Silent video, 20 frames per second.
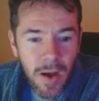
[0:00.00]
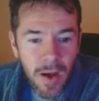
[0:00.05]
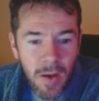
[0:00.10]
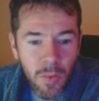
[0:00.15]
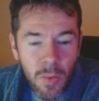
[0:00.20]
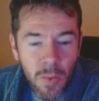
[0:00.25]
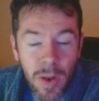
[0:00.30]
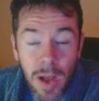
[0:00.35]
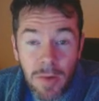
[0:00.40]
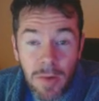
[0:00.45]

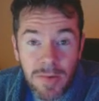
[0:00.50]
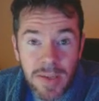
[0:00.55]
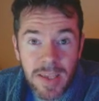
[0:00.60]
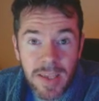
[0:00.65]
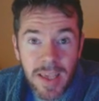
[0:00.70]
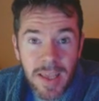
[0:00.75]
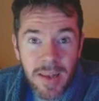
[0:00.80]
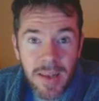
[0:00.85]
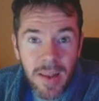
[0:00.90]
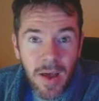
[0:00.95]
When I was a
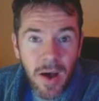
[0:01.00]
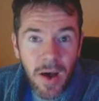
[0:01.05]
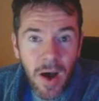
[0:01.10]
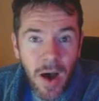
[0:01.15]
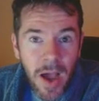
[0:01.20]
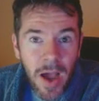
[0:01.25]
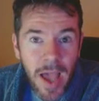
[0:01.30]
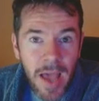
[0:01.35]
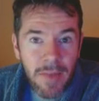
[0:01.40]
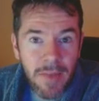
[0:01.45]
kid,
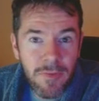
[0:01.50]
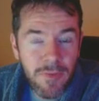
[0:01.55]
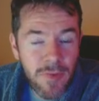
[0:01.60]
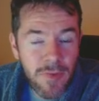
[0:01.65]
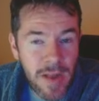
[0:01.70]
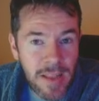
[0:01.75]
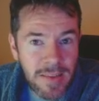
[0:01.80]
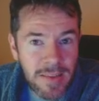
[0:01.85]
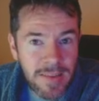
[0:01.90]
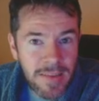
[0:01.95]
I had
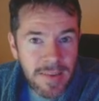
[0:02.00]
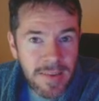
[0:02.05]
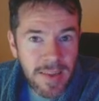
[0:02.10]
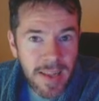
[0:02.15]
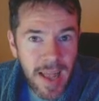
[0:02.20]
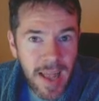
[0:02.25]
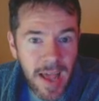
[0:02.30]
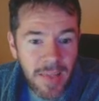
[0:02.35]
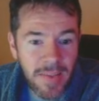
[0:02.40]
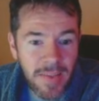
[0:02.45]
friends that
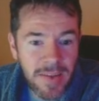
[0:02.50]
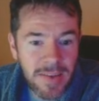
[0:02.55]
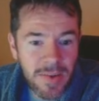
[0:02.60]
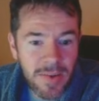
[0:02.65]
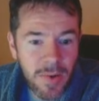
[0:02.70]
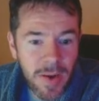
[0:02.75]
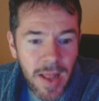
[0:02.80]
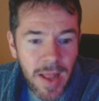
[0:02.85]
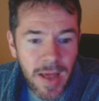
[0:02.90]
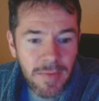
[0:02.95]
had this,
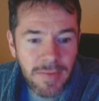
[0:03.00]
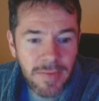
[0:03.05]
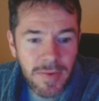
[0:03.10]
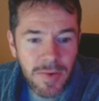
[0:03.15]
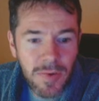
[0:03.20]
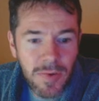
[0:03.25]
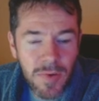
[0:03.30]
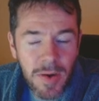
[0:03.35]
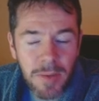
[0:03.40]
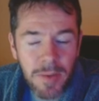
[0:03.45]
so I'd have
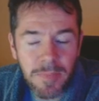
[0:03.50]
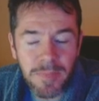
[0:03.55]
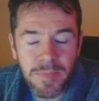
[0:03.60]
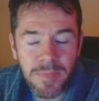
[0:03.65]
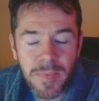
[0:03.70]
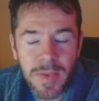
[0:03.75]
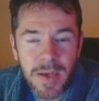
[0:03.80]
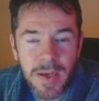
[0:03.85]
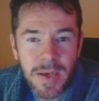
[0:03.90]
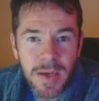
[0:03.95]
to
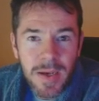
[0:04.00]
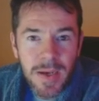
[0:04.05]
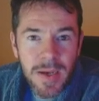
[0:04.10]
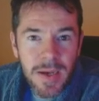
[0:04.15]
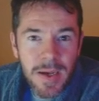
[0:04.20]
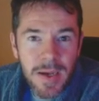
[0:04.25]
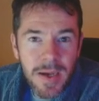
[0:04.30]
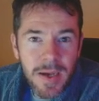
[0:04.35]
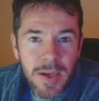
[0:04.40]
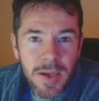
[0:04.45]

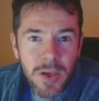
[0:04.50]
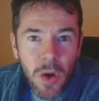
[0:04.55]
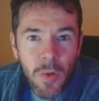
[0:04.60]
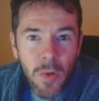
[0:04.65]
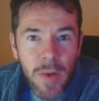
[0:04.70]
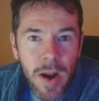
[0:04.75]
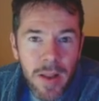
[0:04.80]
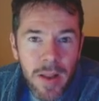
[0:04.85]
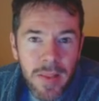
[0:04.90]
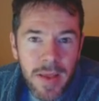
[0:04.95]
go
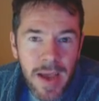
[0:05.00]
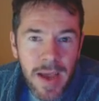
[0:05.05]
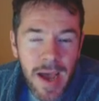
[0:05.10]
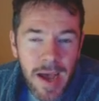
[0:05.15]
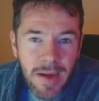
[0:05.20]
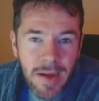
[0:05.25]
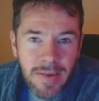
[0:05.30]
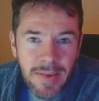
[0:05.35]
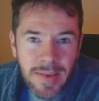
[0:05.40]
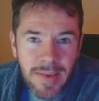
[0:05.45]
around to their
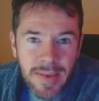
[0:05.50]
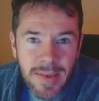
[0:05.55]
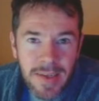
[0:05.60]
house